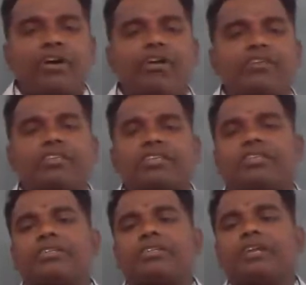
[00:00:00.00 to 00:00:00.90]
we are
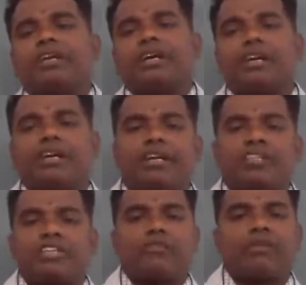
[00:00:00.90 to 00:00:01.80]
discussing
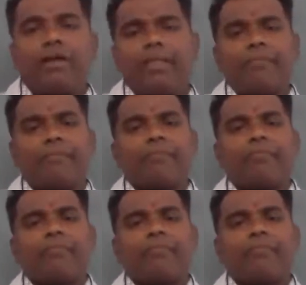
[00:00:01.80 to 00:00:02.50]
introduction of the